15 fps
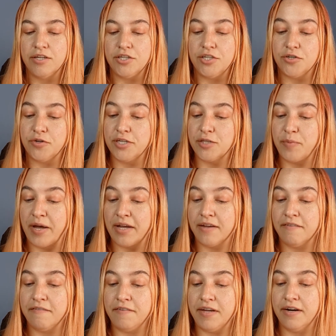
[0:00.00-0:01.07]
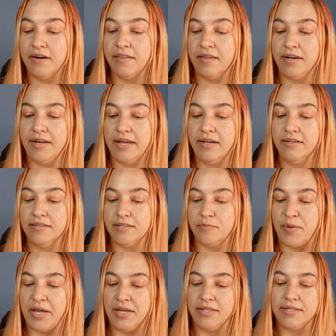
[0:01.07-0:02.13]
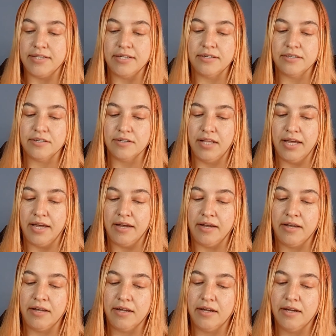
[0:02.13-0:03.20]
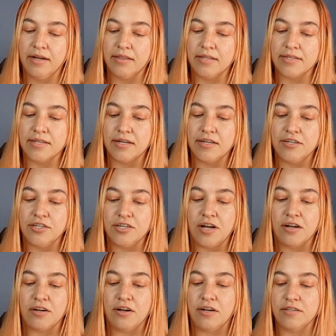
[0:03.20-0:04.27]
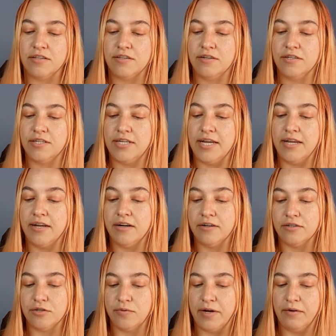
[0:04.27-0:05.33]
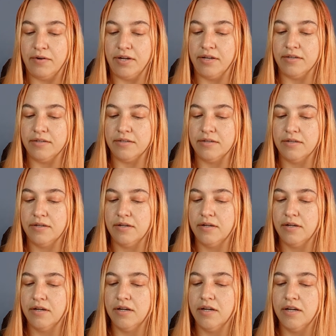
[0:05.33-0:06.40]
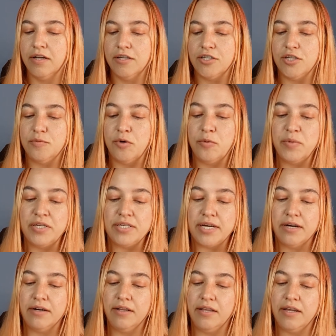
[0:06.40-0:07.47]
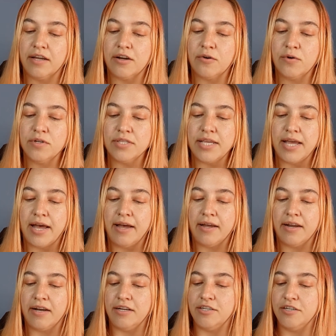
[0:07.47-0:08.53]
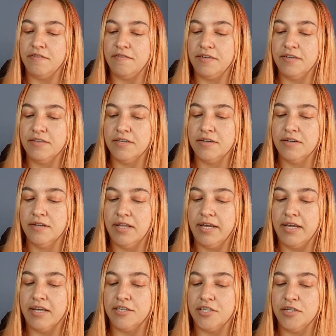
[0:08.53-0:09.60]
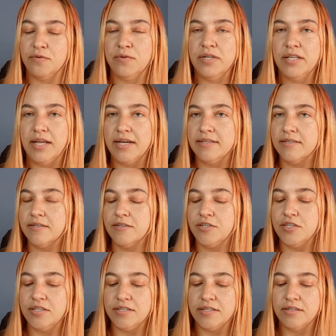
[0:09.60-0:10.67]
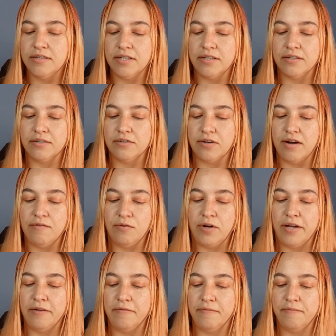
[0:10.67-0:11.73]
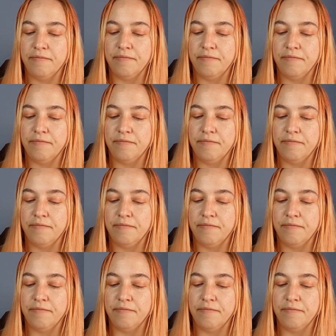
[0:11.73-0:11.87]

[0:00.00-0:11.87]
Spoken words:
She shrinks back in fear, then yells as pain sears her leg. The sudden shock causes her to take in her surroundings. She momentarily ignores the agony she feels in her leg as she realizes she's still in her driveway.